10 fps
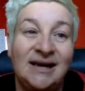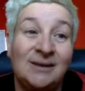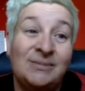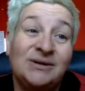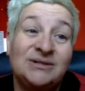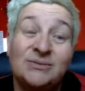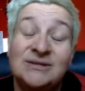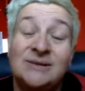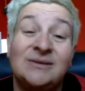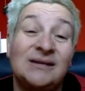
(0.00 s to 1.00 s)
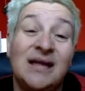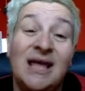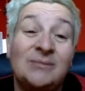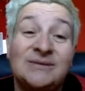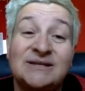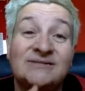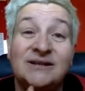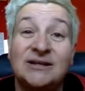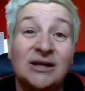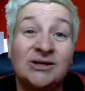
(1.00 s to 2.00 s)
because it was something that helped us
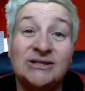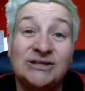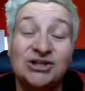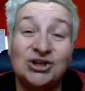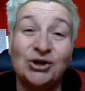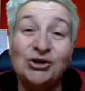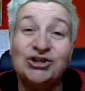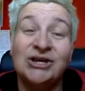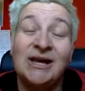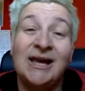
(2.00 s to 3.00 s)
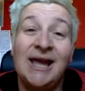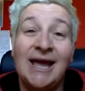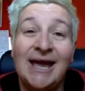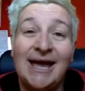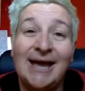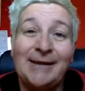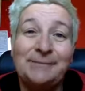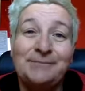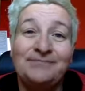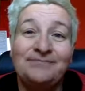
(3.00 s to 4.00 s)
feel closer to Josh.
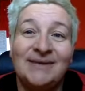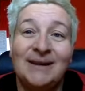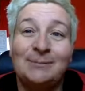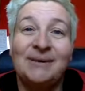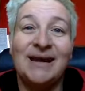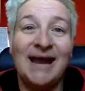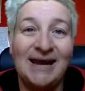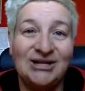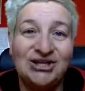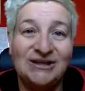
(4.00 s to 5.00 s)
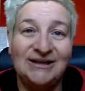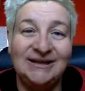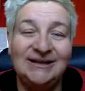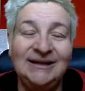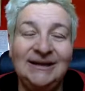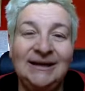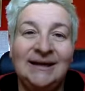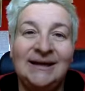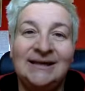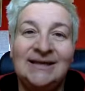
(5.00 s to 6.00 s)
But actually,
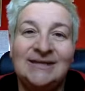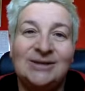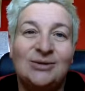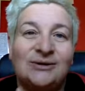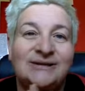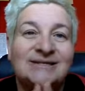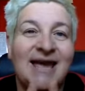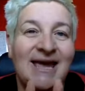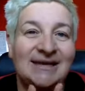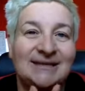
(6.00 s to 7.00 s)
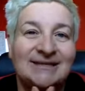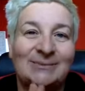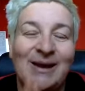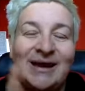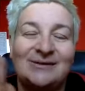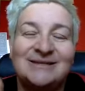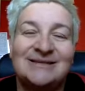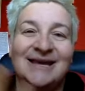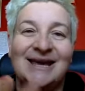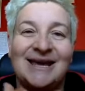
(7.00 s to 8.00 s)
there's a whole lot of science about
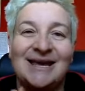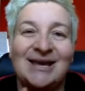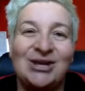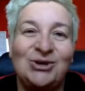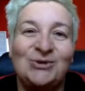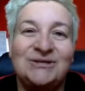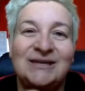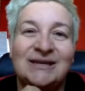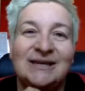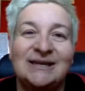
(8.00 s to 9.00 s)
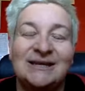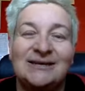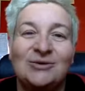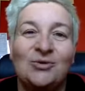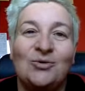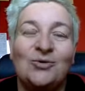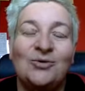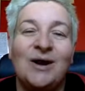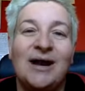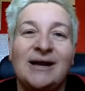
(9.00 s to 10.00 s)
using
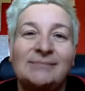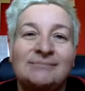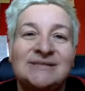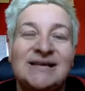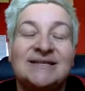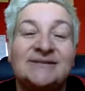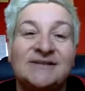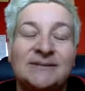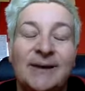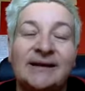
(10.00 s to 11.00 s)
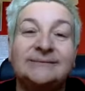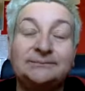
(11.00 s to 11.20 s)
your sense of smell.